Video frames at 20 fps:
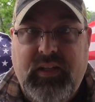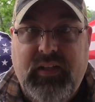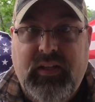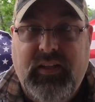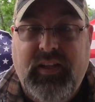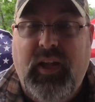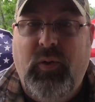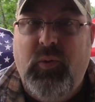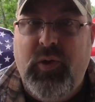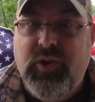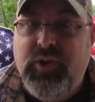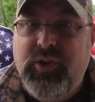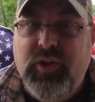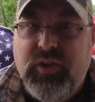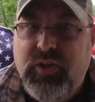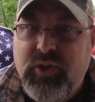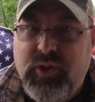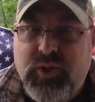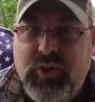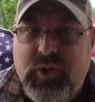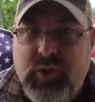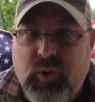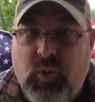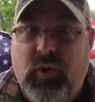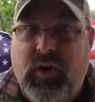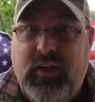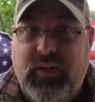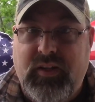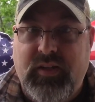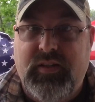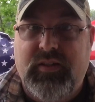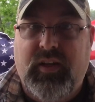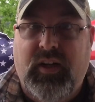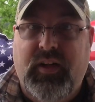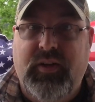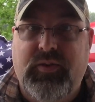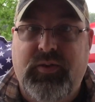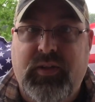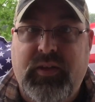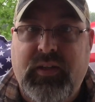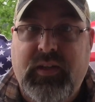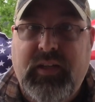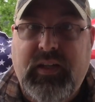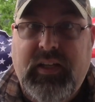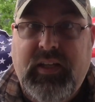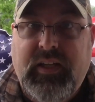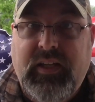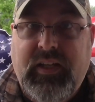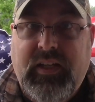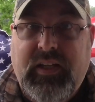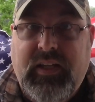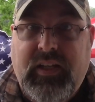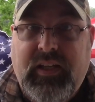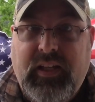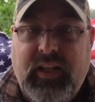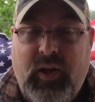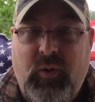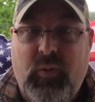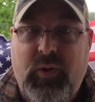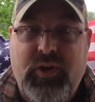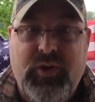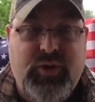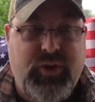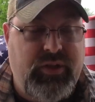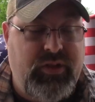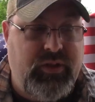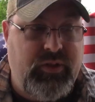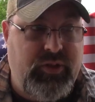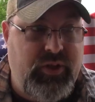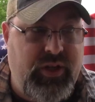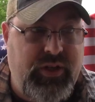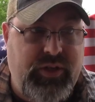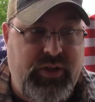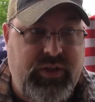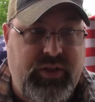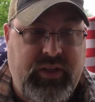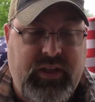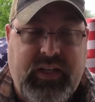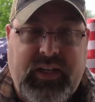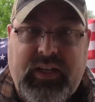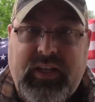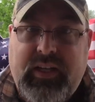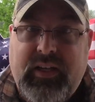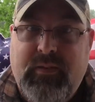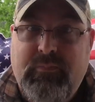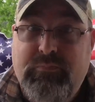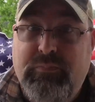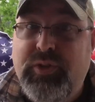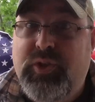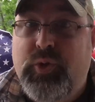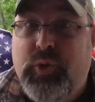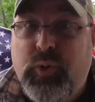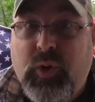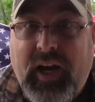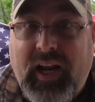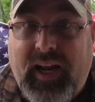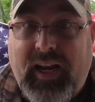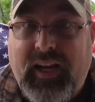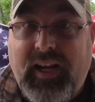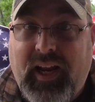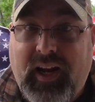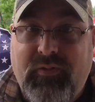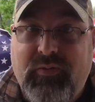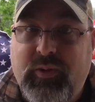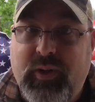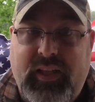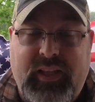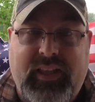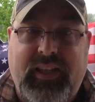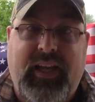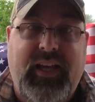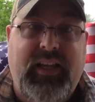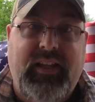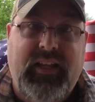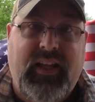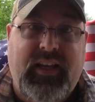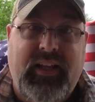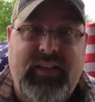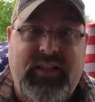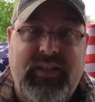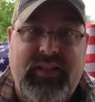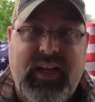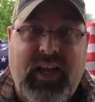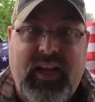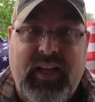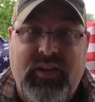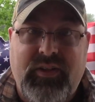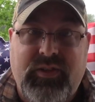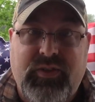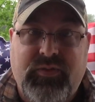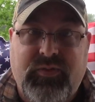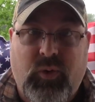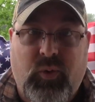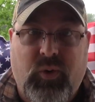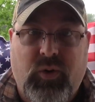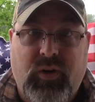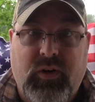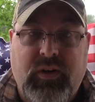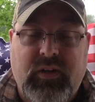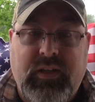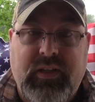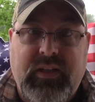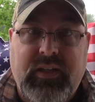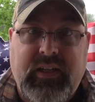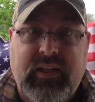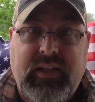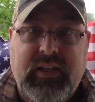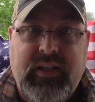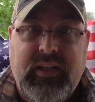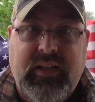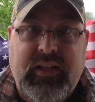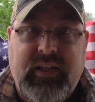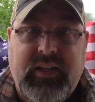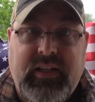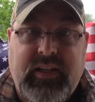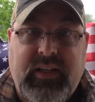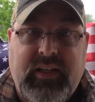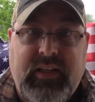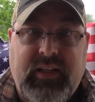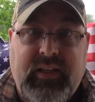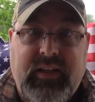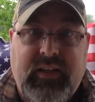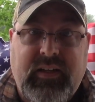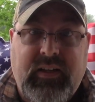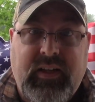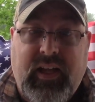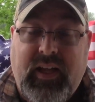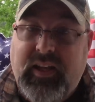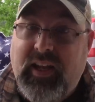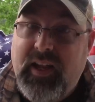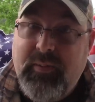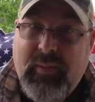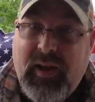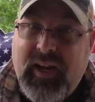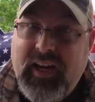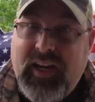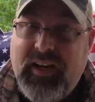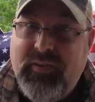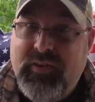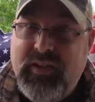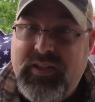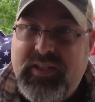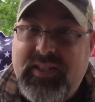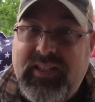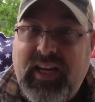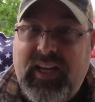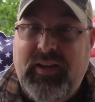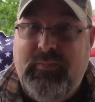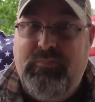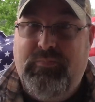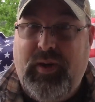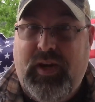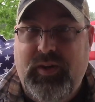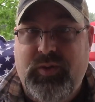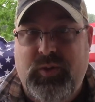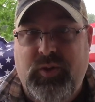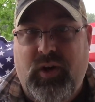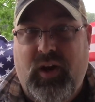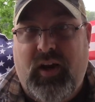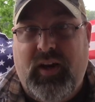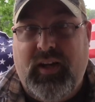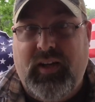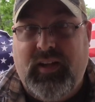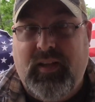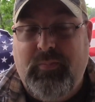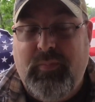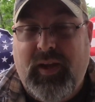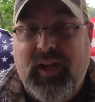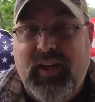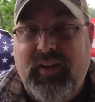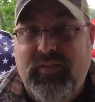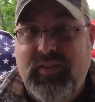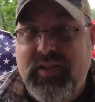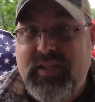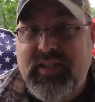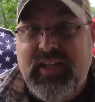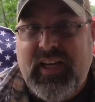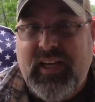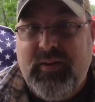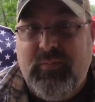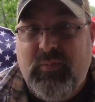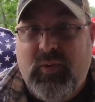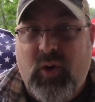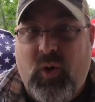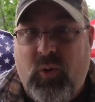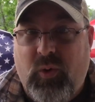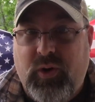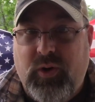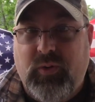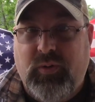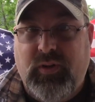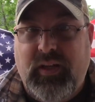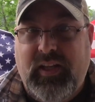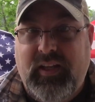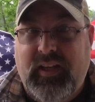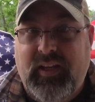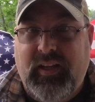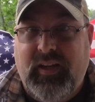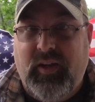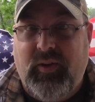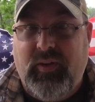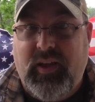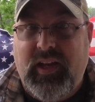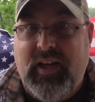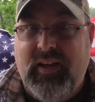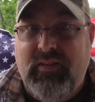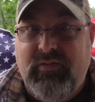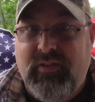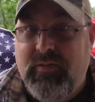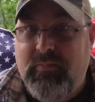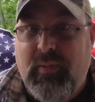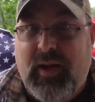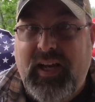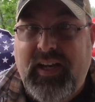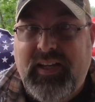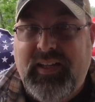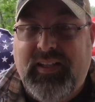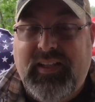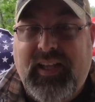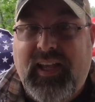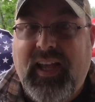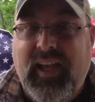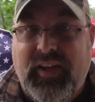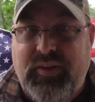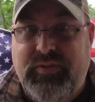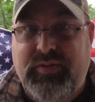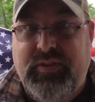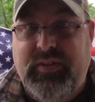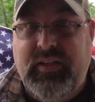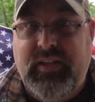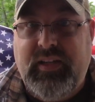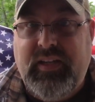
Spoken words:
that wish to destroy this country, that wish to just betray everything that it stands for. And they may even seem patriotic and may even seem loyal, and they even may kiss